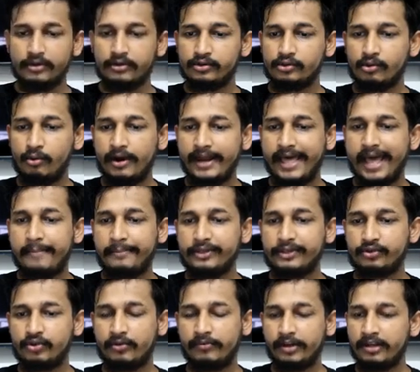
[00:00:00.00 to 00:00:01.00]
So what
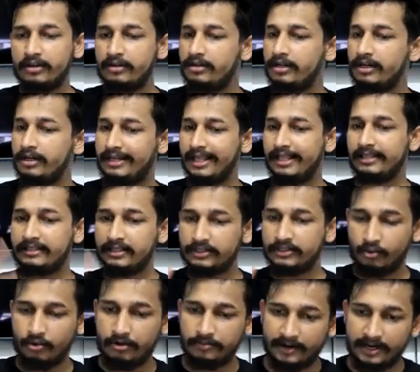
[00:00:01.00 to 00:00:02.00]
happens over here? He tells his
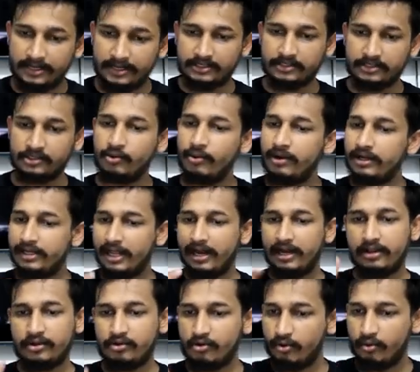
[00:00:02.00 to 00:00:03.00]
own price, you will tell
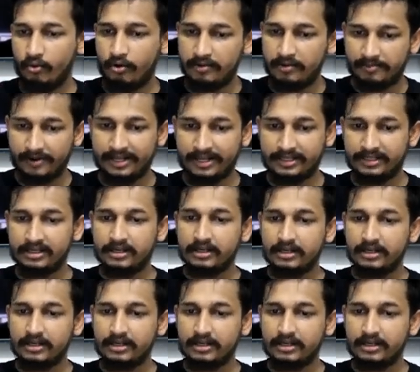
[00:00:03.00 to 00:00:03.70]
your own price.